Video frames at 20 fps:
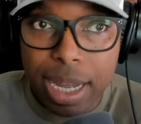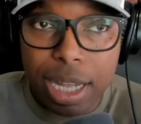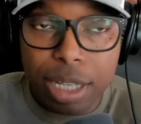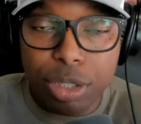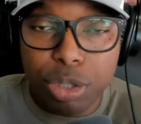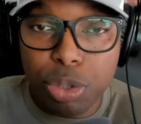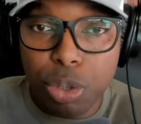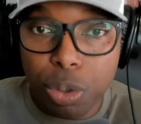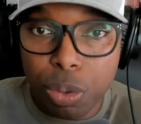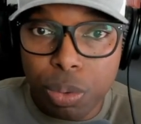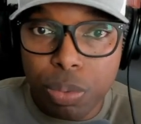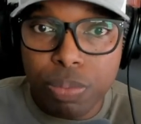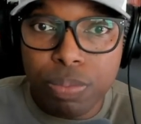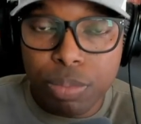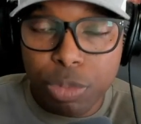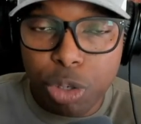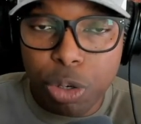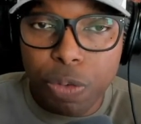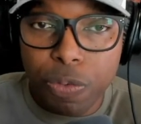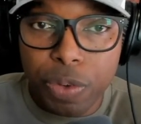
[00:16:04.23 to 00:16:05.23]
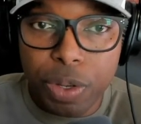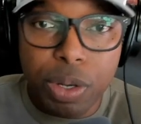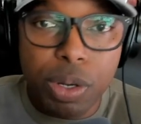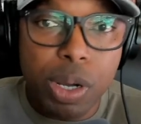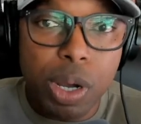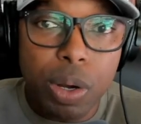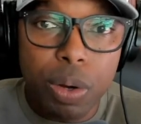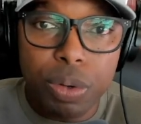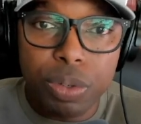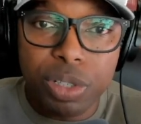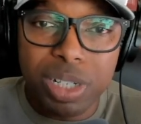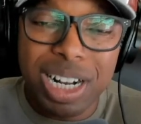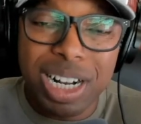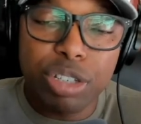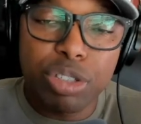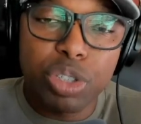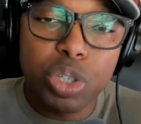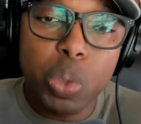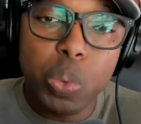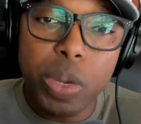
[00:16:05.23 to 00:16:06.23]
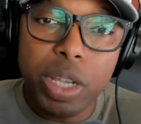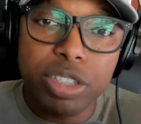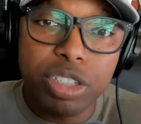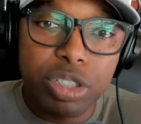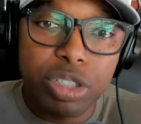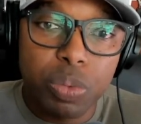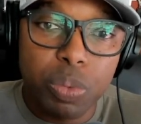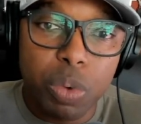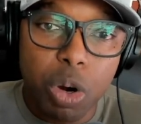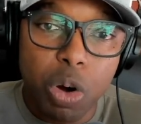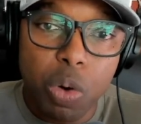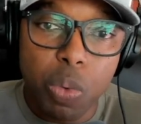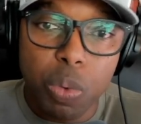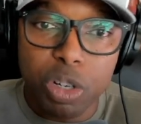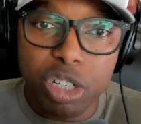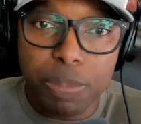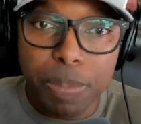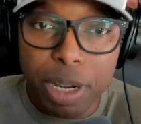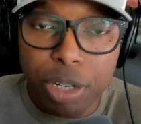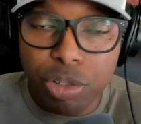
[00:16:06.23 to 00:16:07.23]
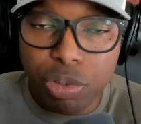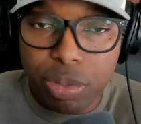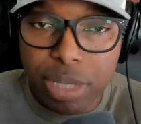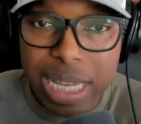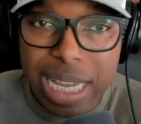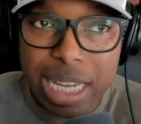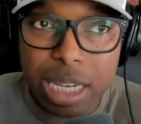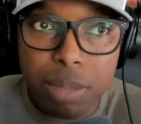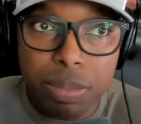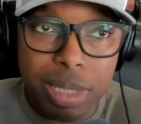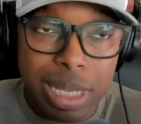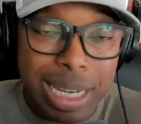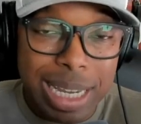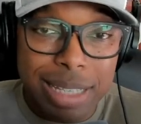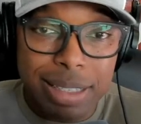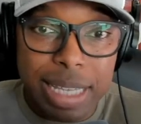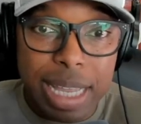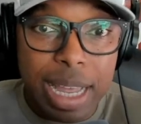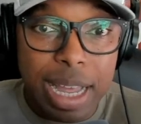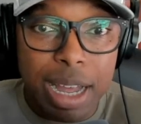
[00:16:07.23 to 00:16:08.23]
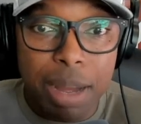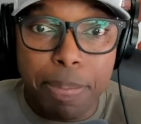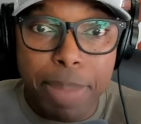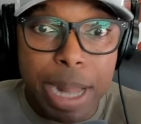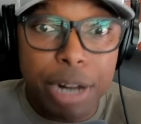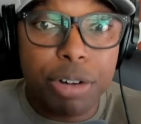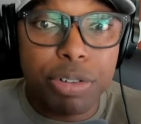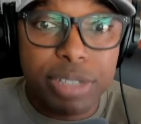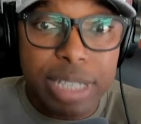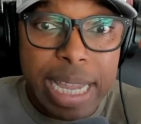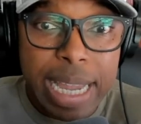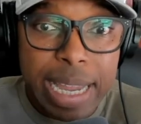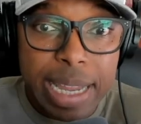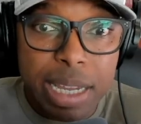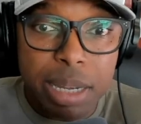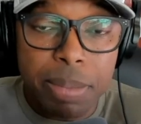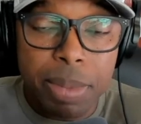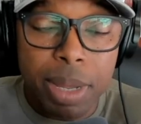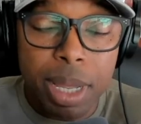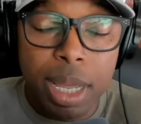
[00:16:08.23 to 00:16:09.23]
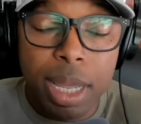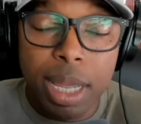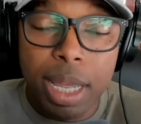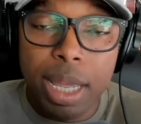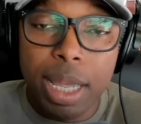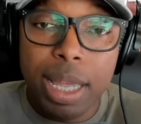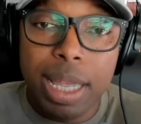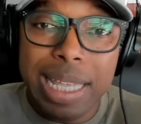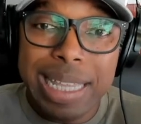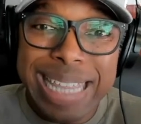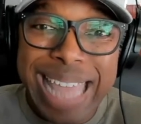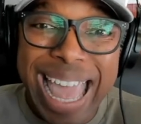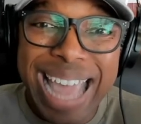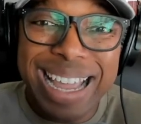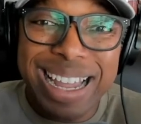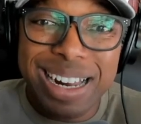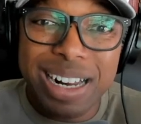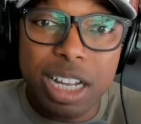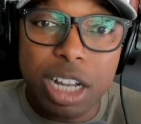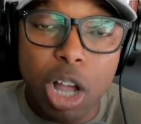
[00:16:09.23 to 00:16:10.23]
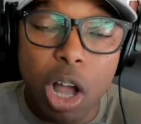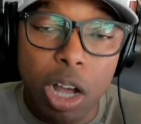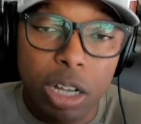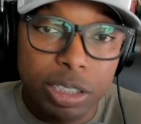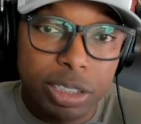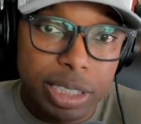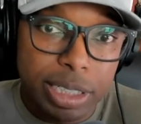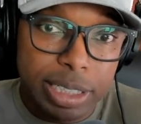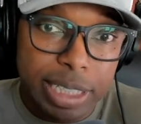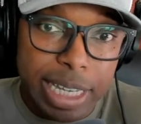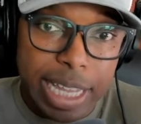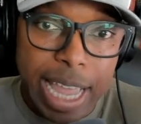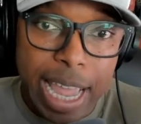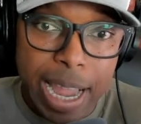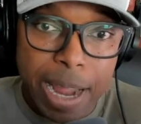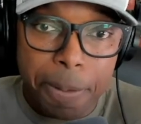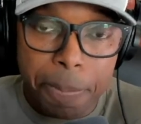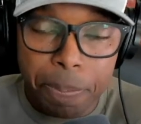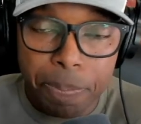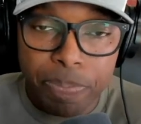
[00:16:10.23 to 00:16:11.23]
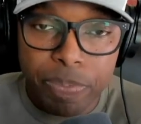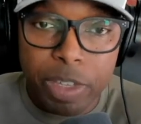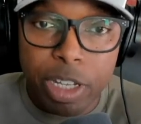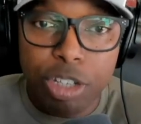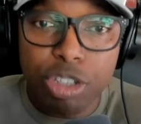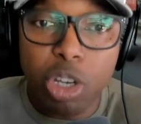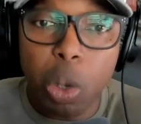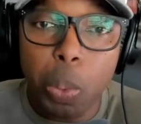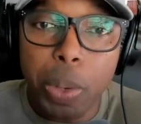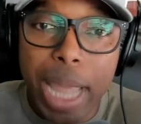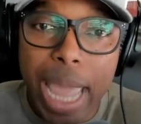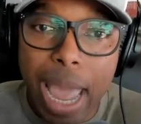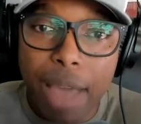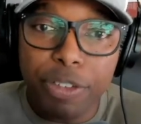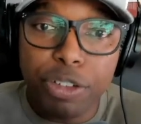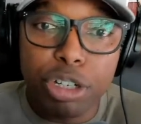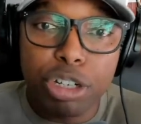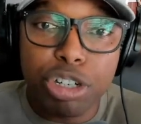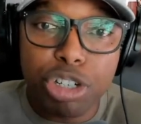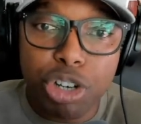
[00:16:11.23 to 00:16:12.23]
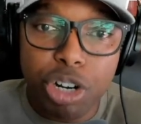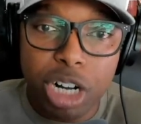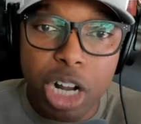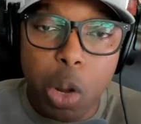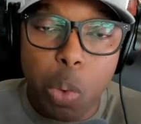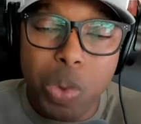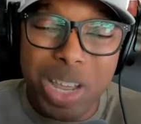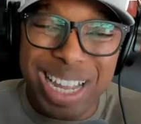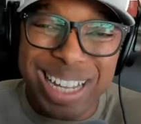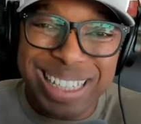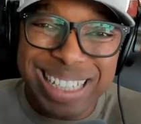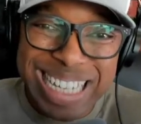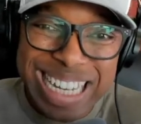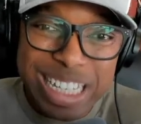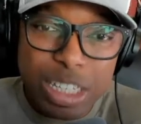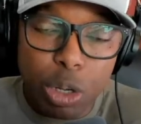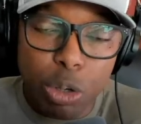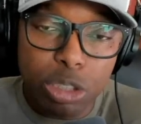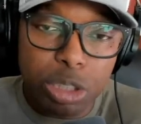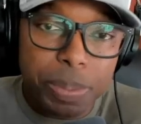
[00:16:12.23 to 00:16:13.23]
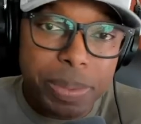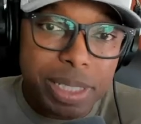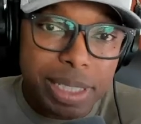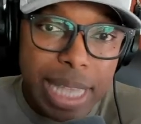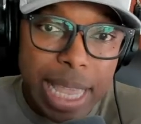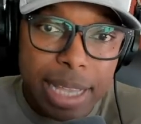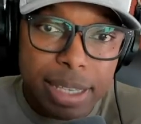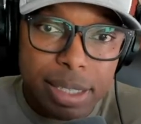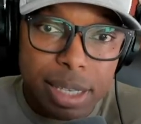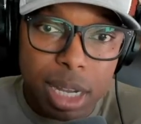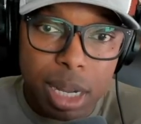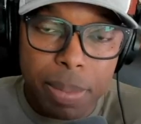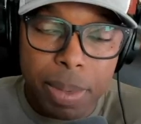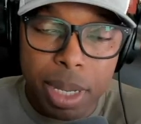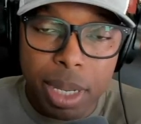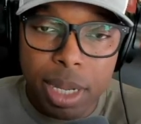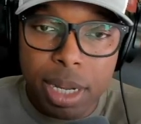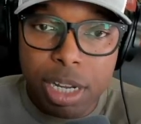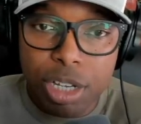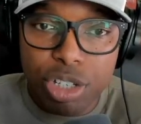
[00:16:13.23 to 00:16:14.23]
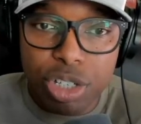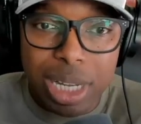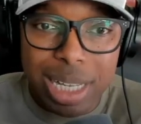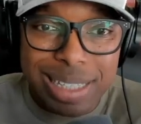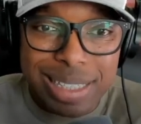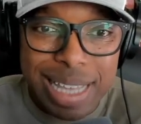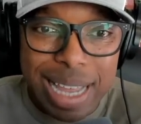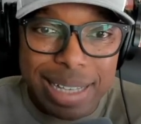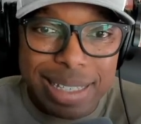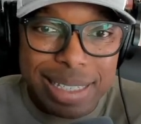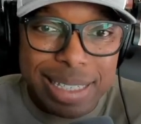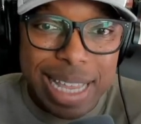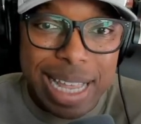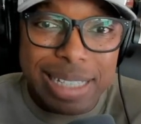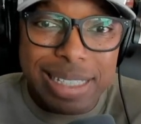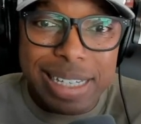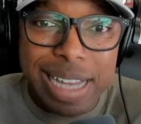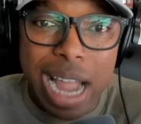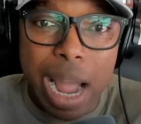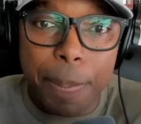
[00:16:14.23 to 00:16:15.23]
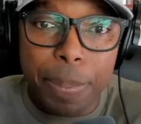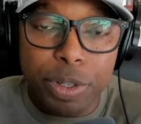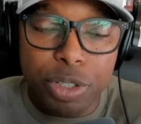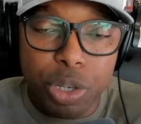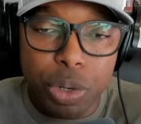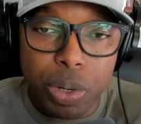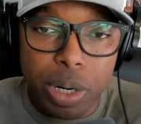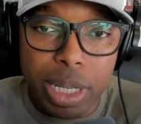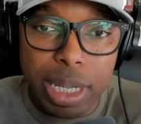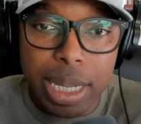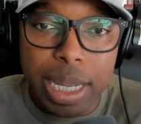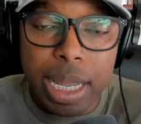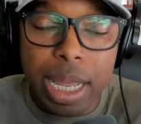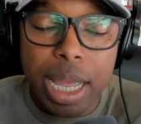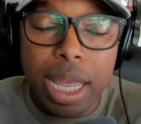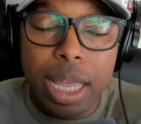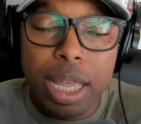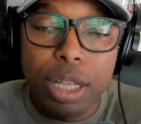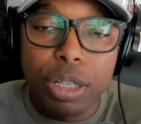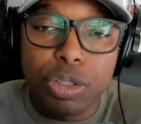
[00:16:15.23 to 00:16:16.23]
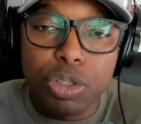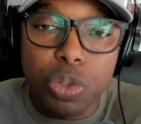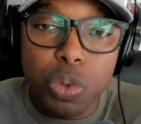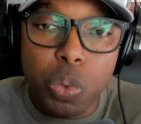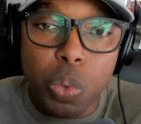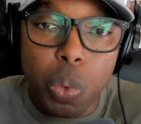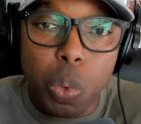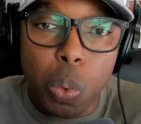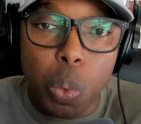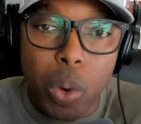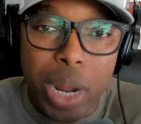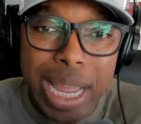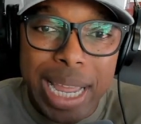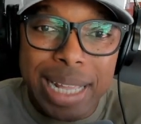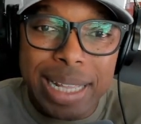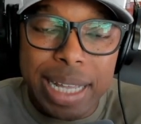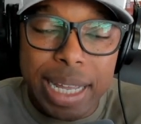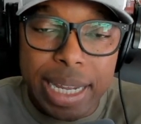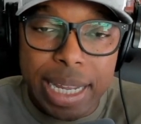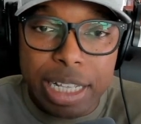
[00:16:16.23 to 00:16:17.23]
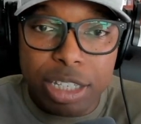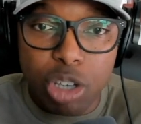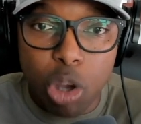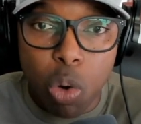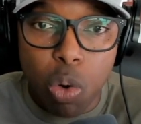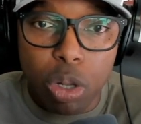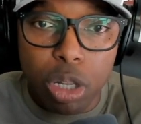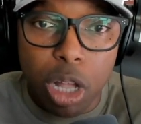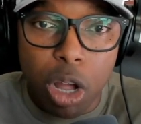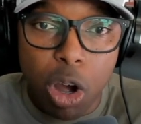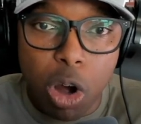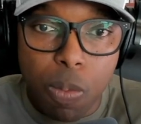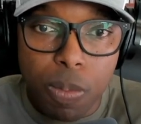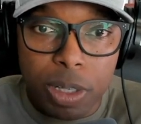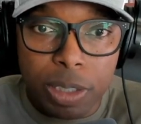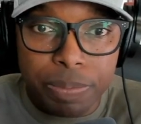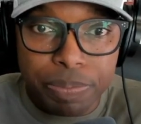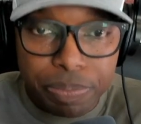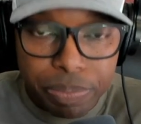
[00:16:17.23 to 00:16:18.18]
two field goals. So that's 2 weeks in a row where special teams against a better team, that could have cost us the game. So we have to assure that we clean those mistakes up so that Texas has the opportunity to win against Oklahoma